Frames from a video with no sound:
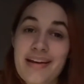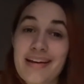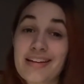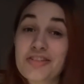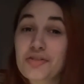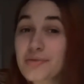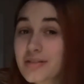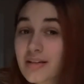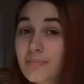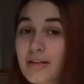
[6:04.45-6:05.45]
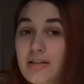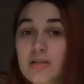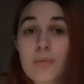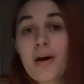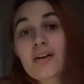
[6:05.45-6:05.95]
and it suits it because
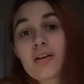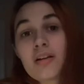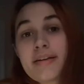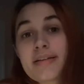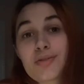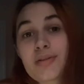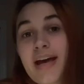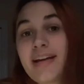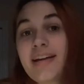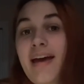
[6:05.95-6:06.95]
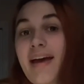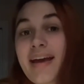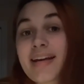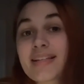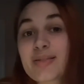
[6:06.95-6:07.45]
the bottle is red
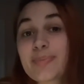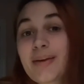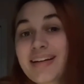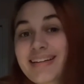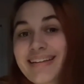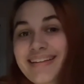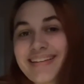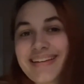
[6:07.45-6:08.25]
and sparkly.